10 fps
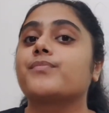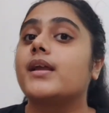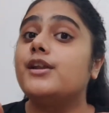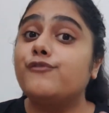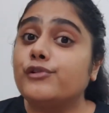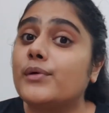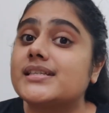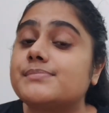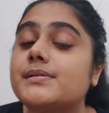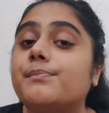
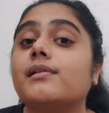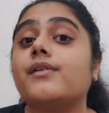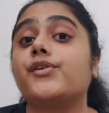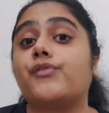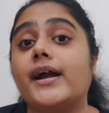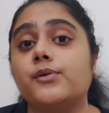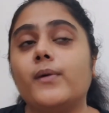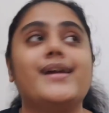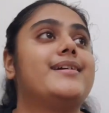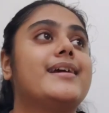influence people in the right
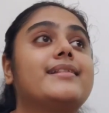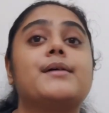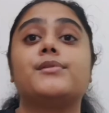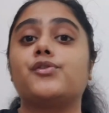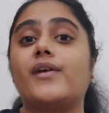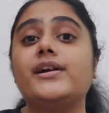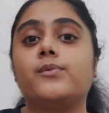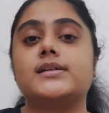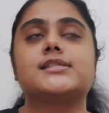way, take them in the right way?